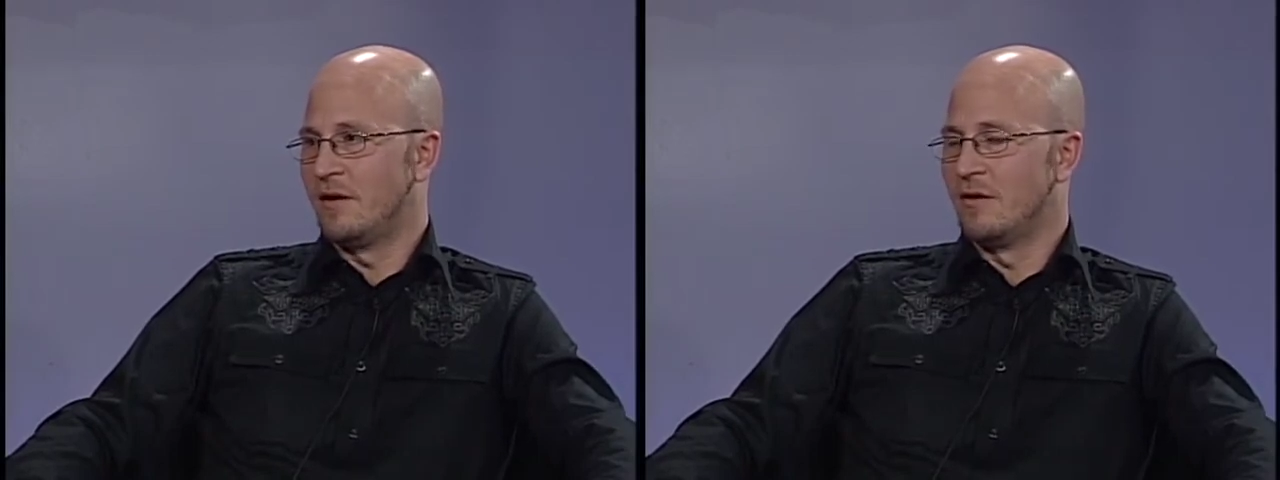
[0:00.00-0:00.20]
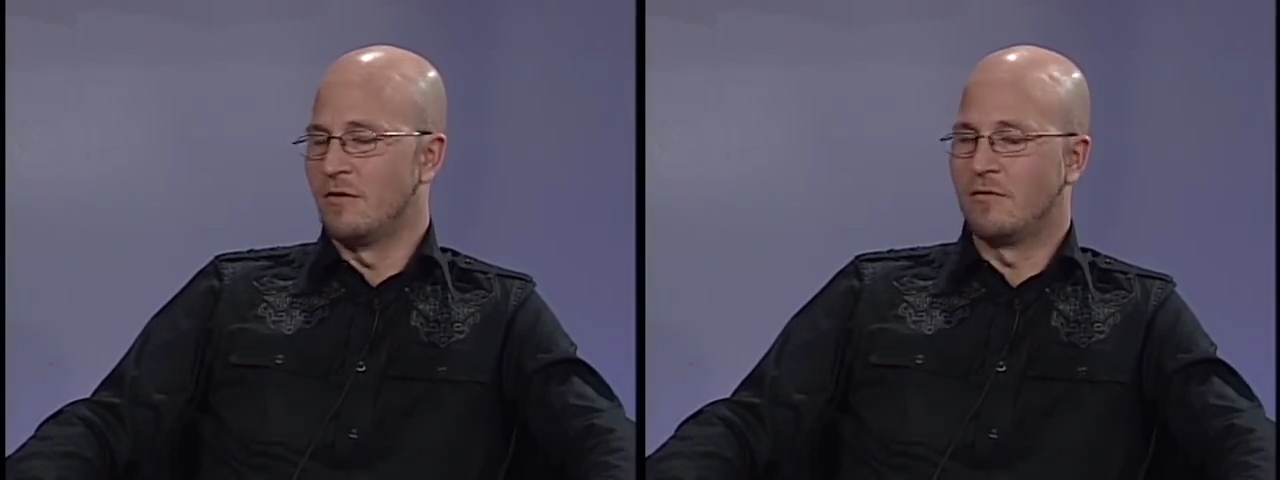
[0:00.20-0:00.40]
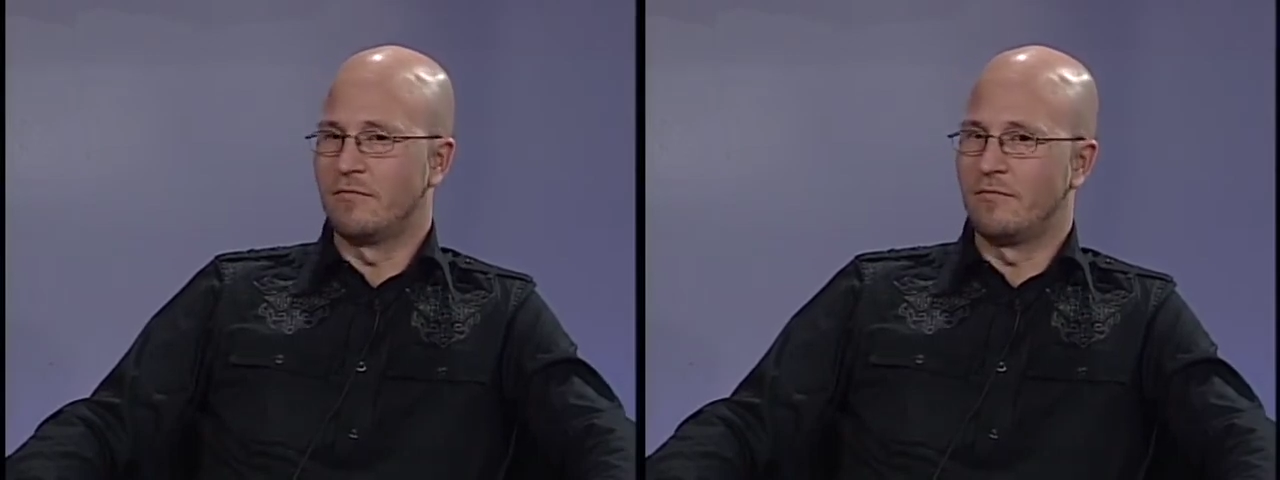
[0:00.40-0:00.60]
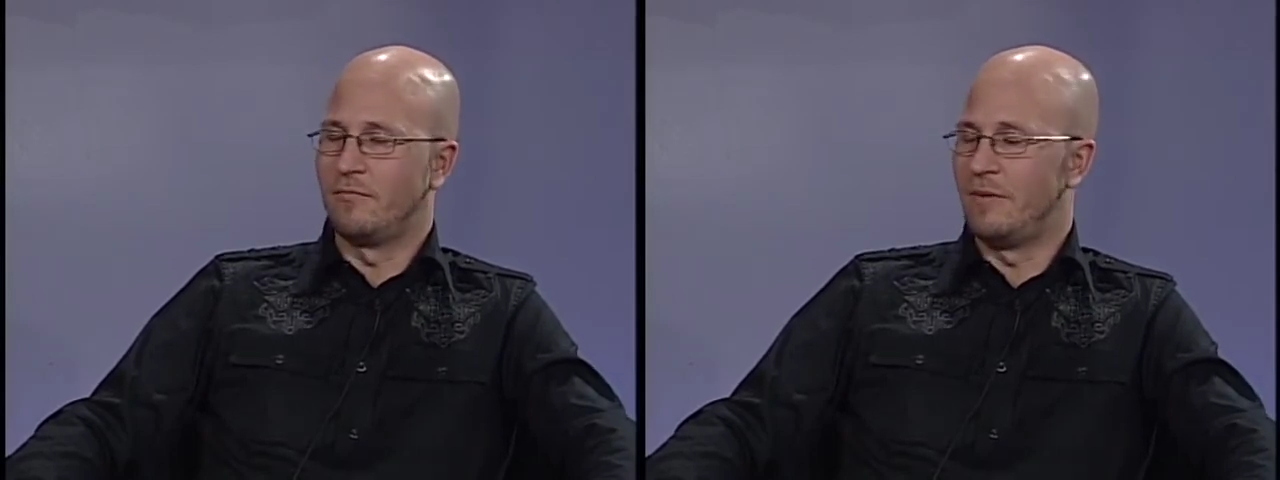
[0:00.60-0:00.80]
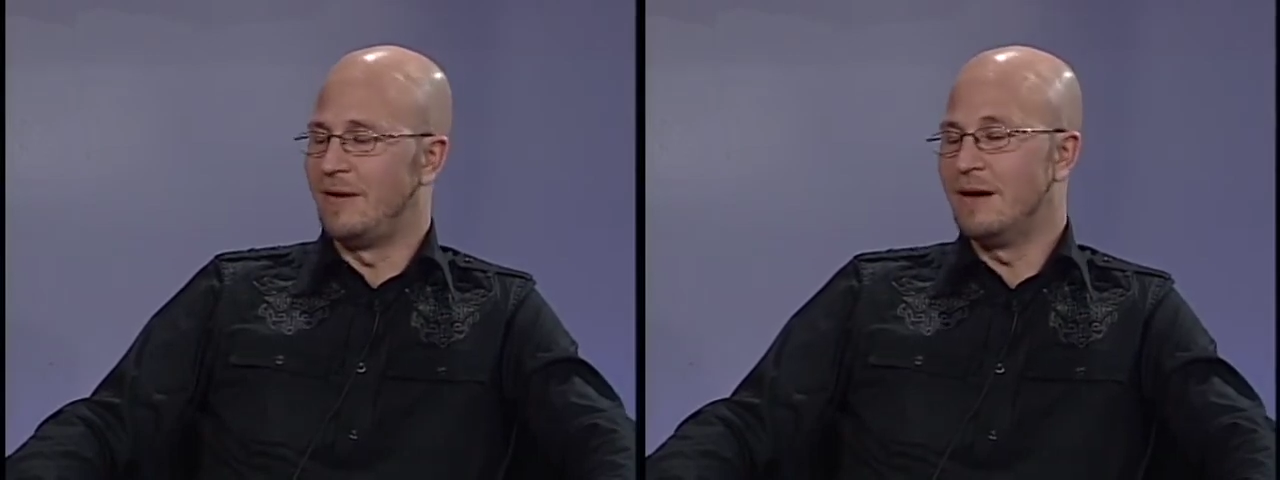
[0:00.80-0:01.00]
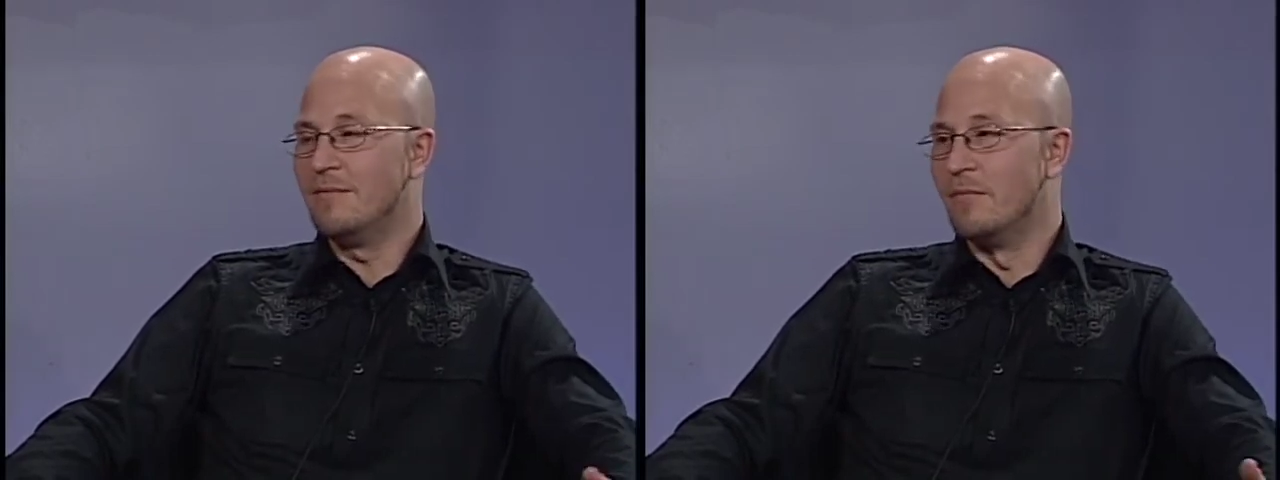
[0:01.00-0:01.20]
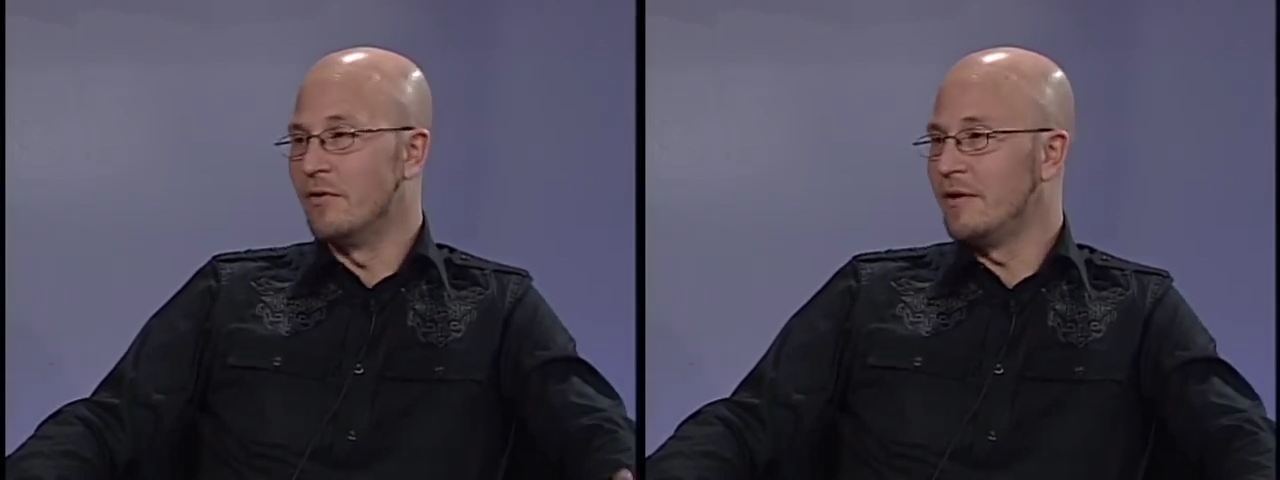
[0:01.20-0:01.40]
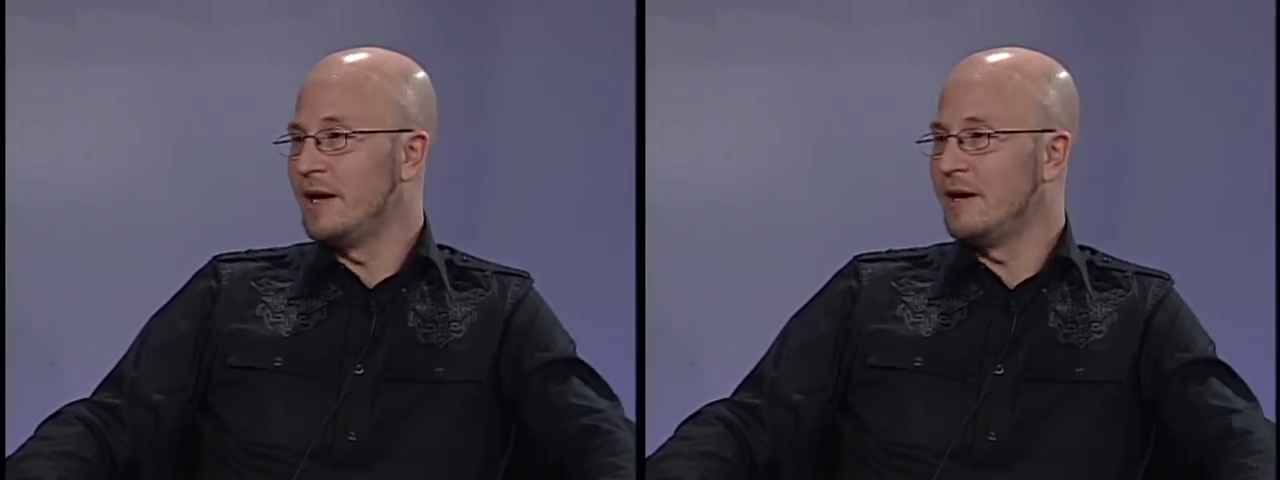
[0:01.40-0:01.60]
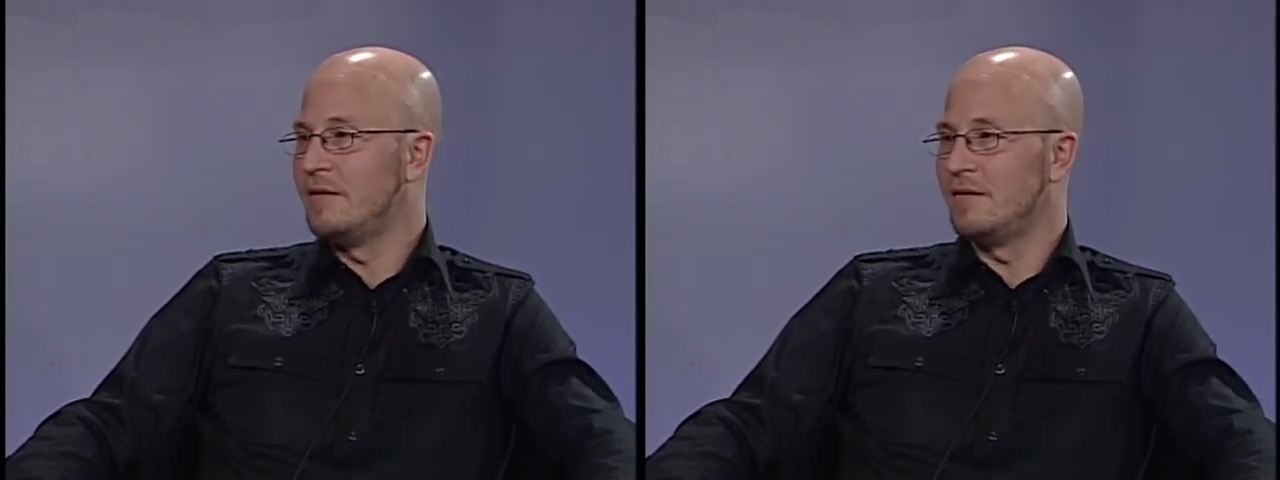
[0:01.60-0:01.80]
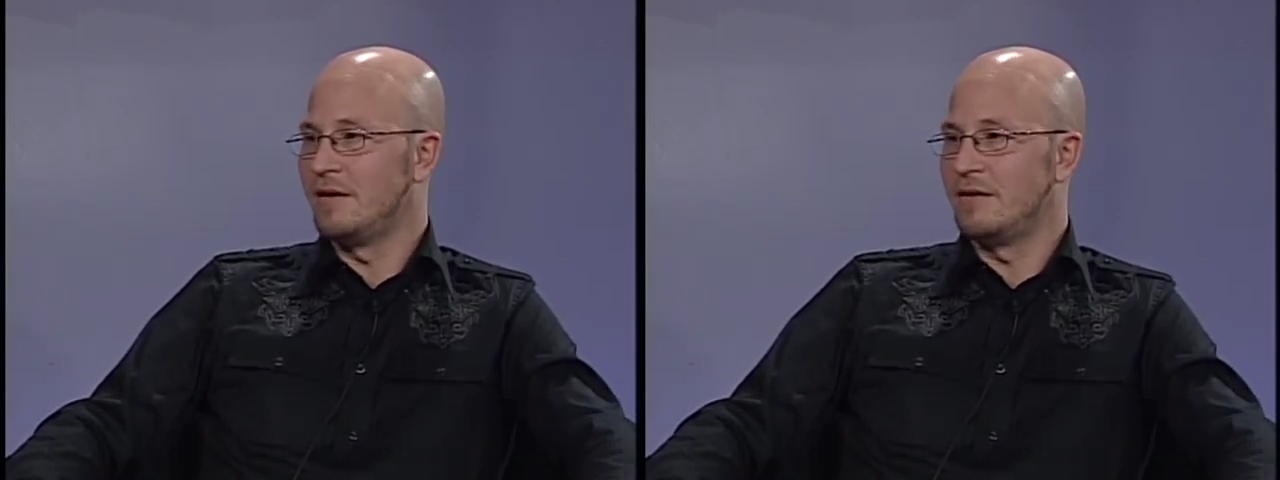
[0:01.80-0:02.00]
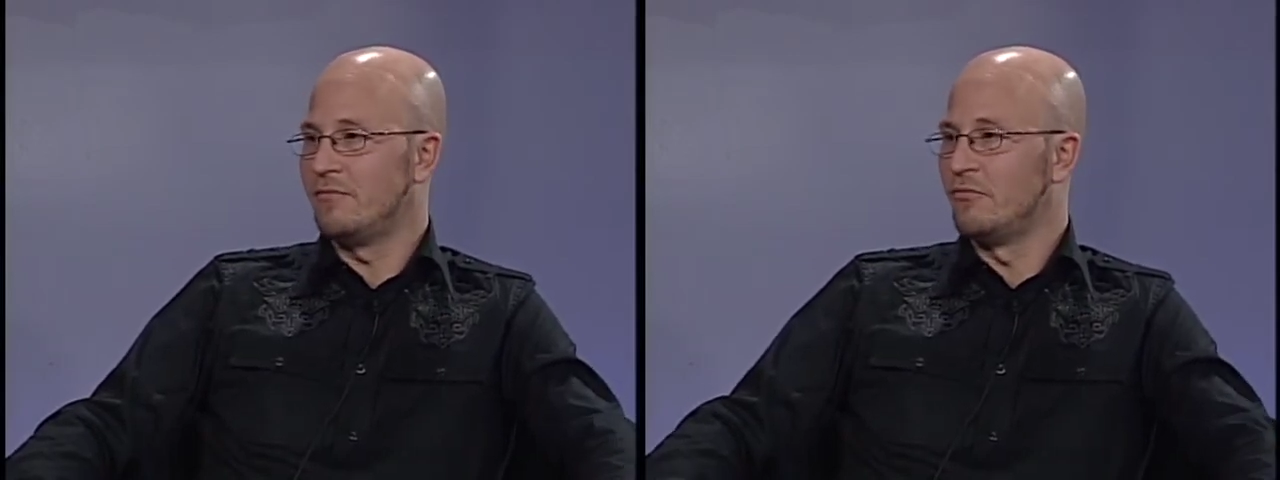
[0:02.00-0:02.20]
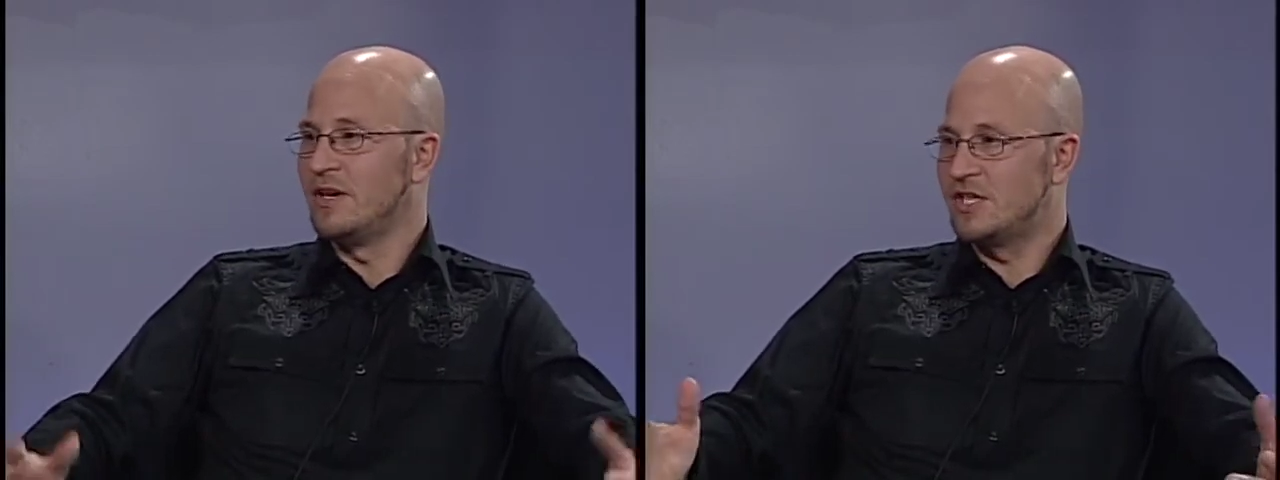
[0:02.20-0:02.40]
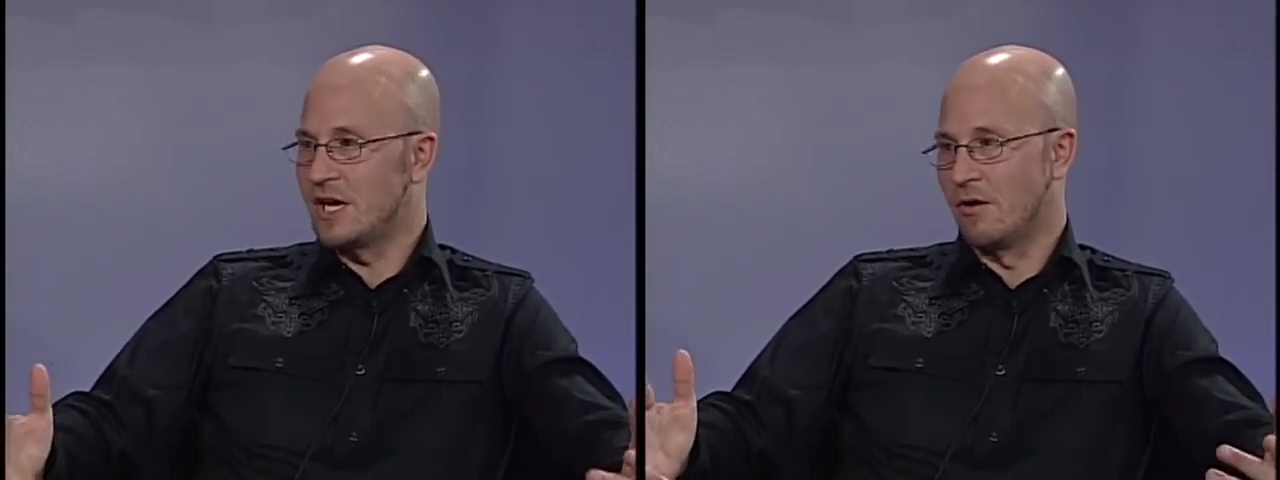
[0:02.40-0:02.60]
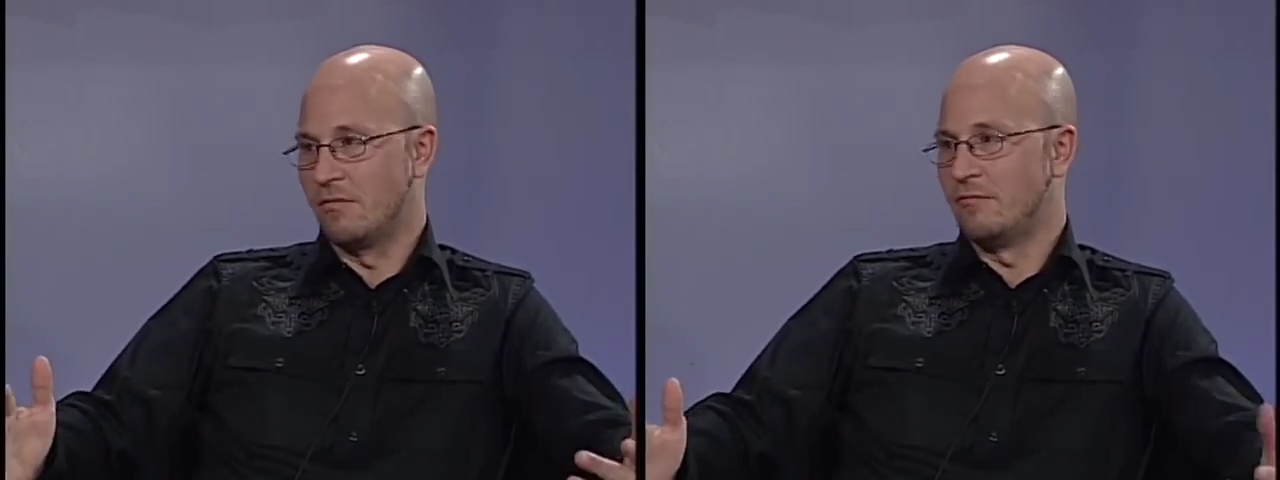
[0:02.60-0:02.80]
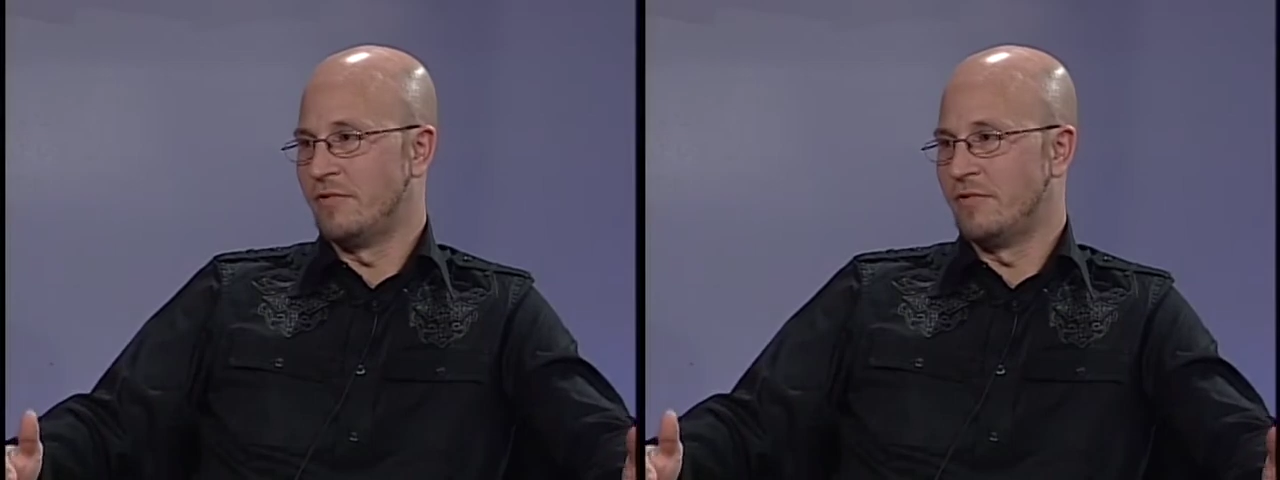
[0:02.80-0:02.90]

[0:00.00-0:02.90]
you know, getting bullied, reach out.